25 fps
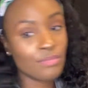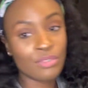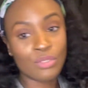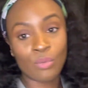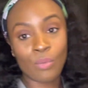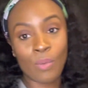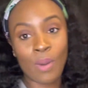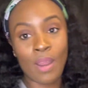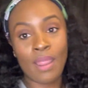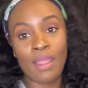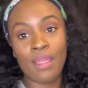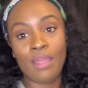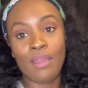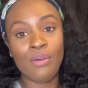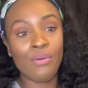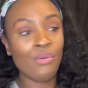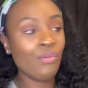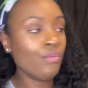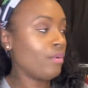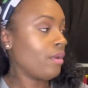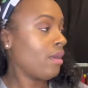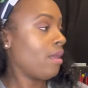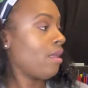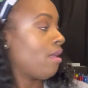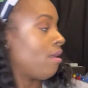
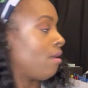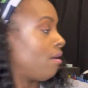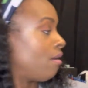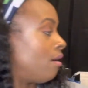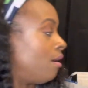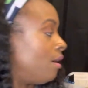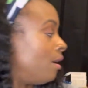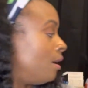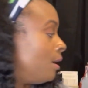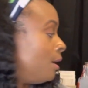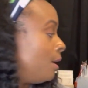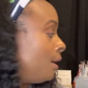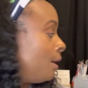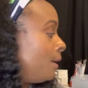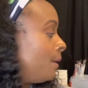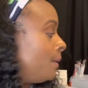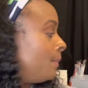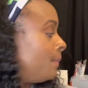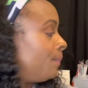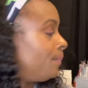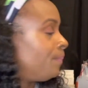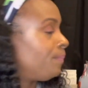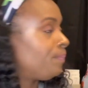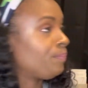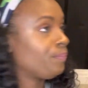around,
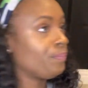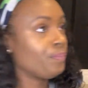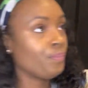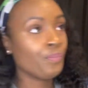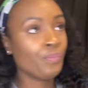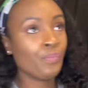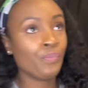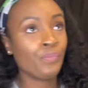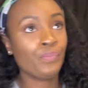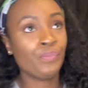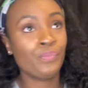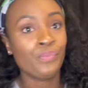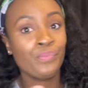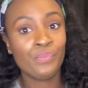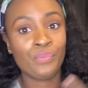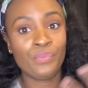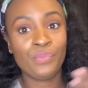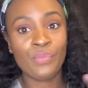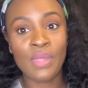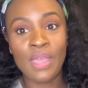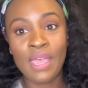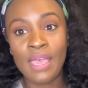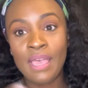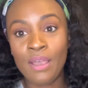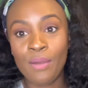I'll
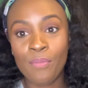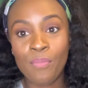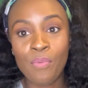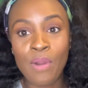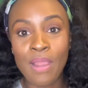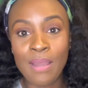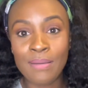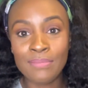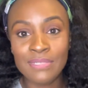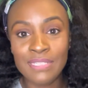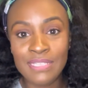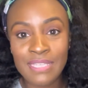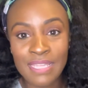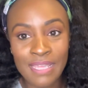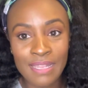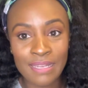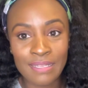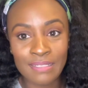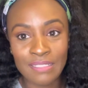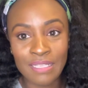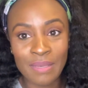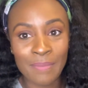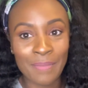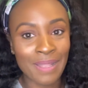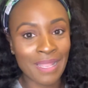probably get
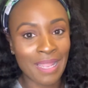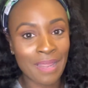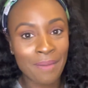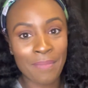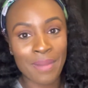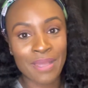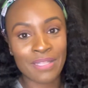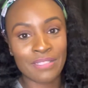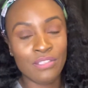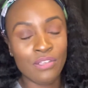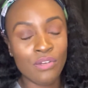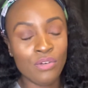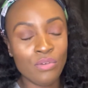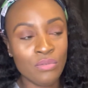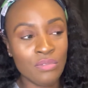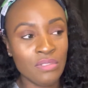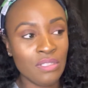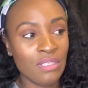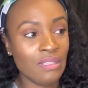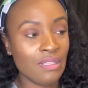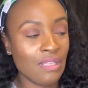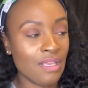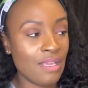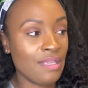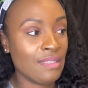into my totes
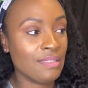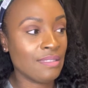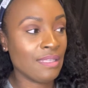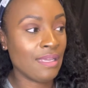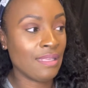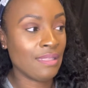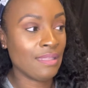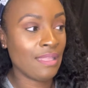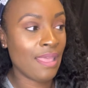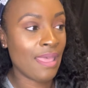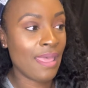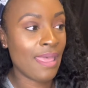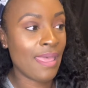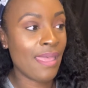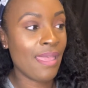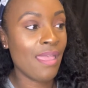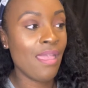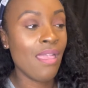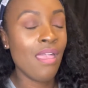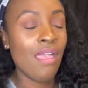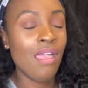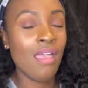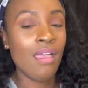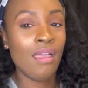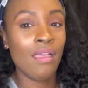and things like that.
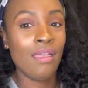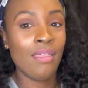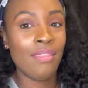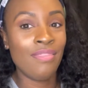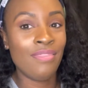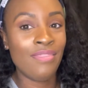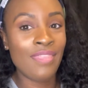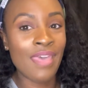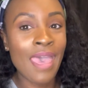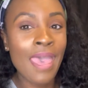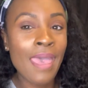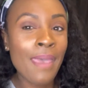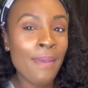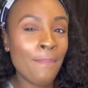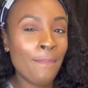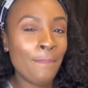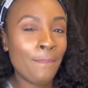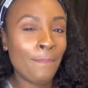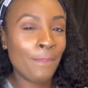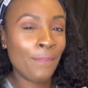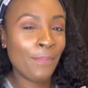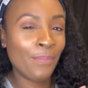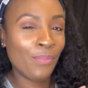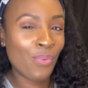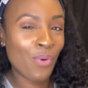That
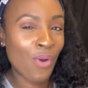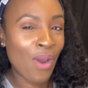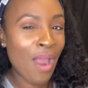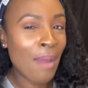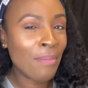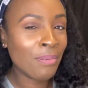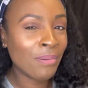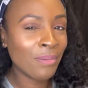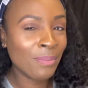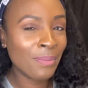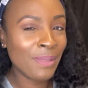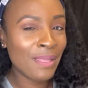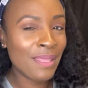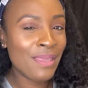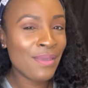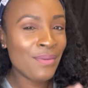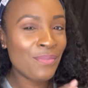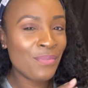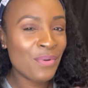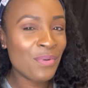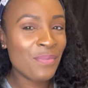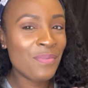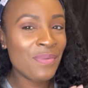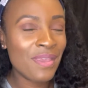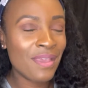probably
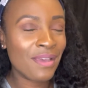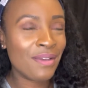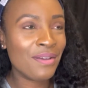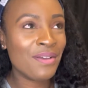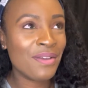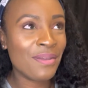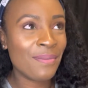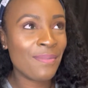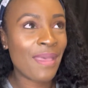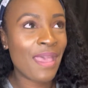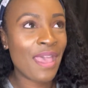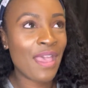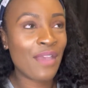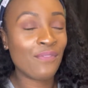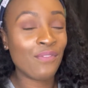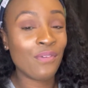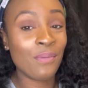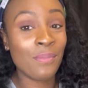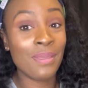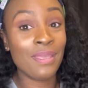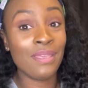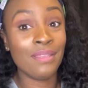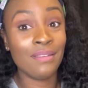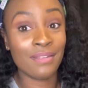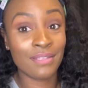will be a good bag for
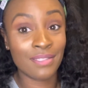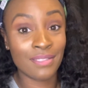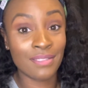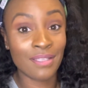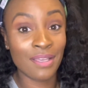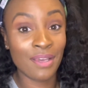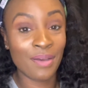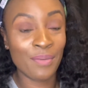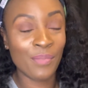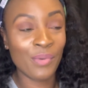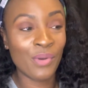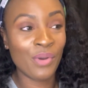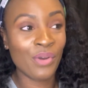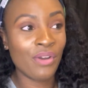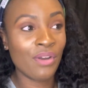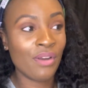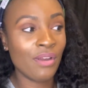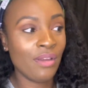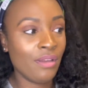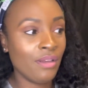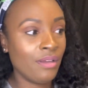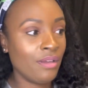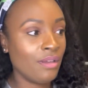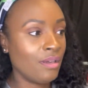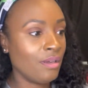me in the summer.
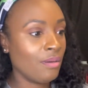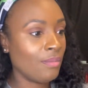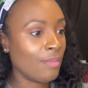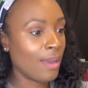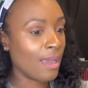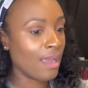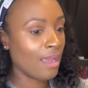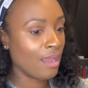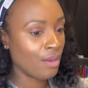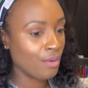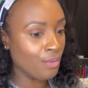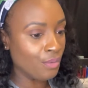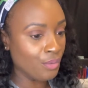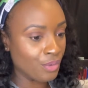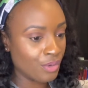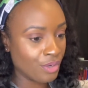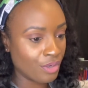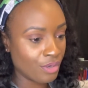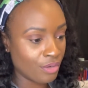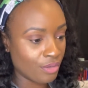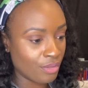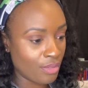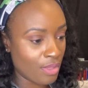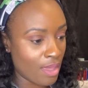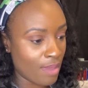I
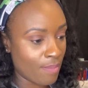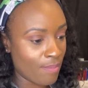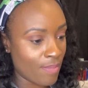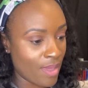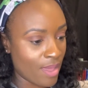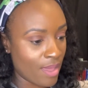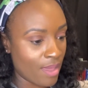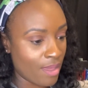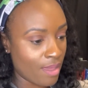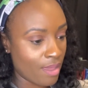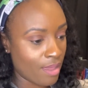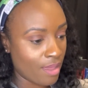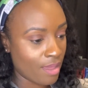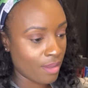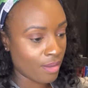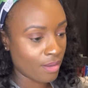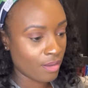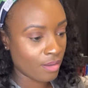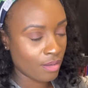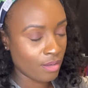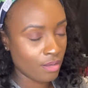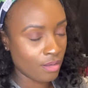ordered that bag,